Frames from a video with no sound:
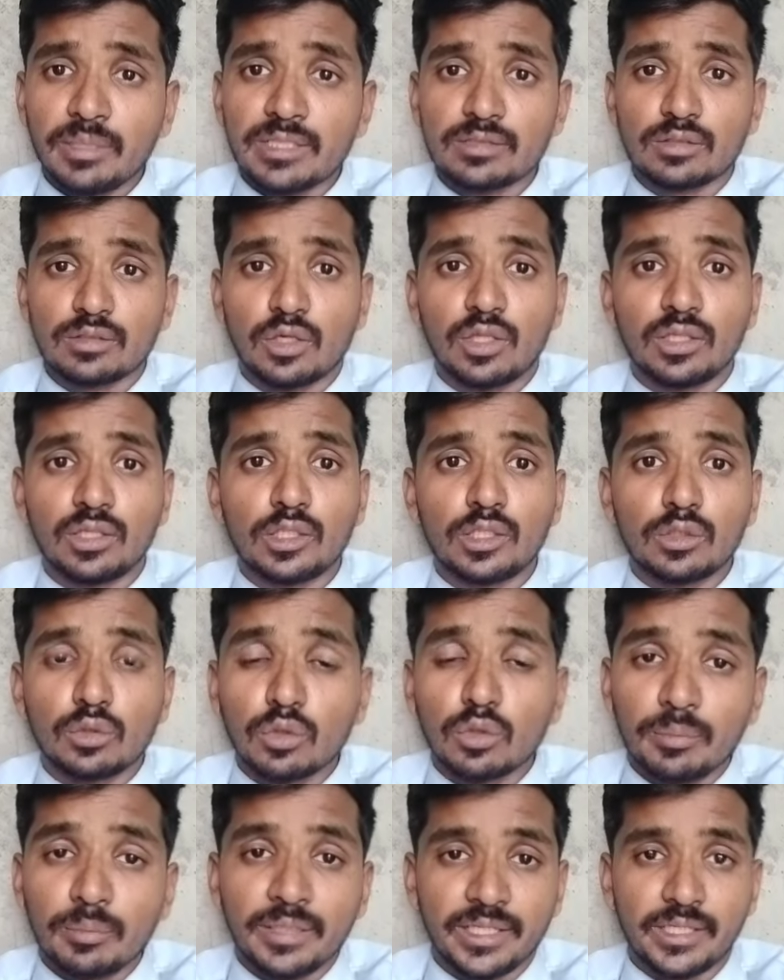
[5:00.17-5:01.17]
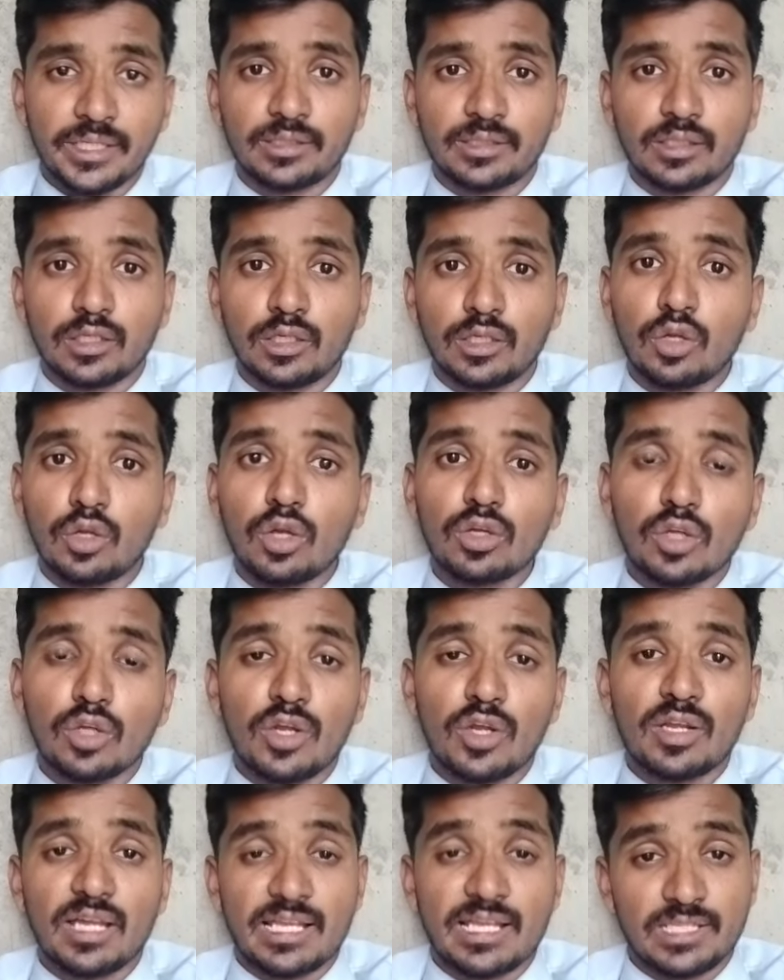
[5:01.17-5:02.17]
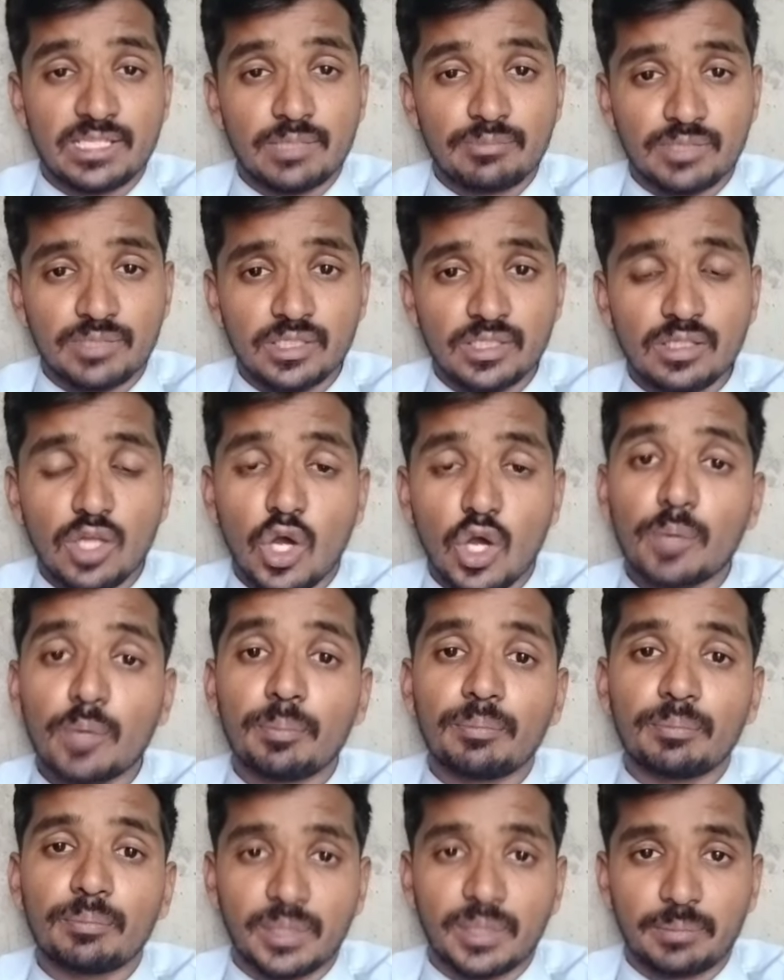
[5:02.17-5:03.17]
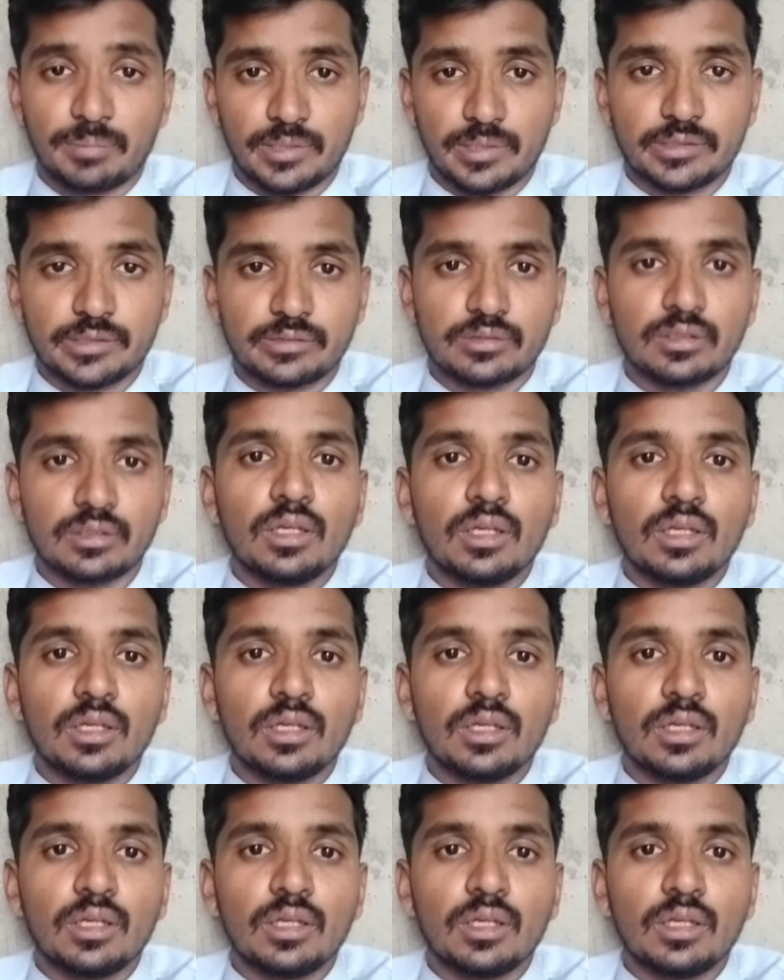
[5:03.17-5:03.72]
based on the true merit, not on assumption or preference.